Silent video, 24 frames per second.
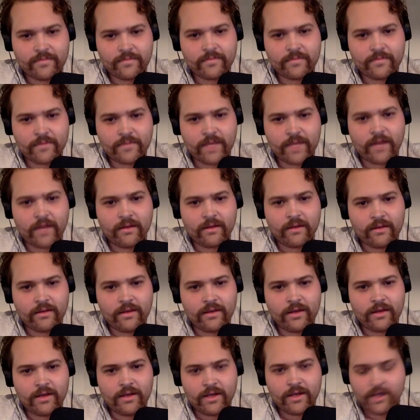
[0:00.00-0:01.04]
Yeah.
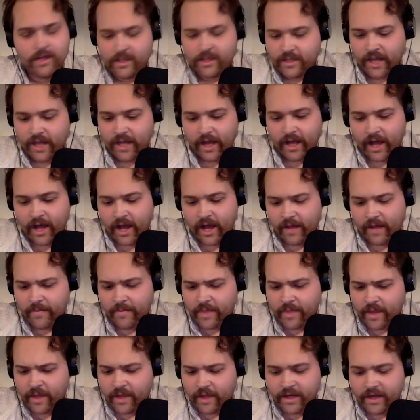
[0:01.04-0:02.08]
Yeah.
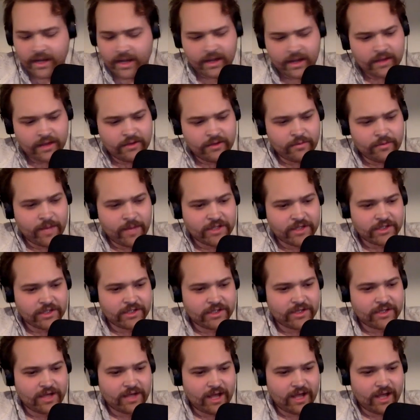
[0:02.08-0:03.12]
You
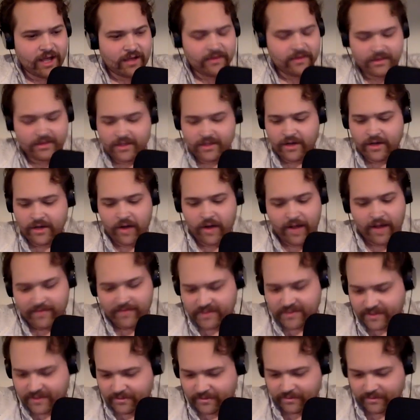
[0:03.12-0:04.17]
mentioned, you know,
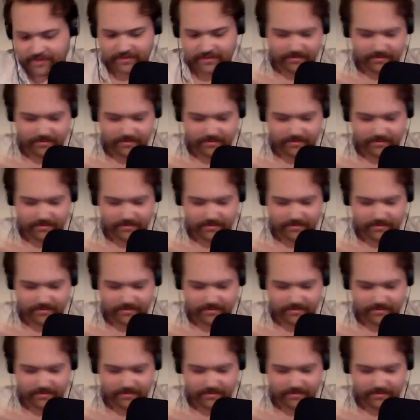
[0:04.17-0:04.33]
obviously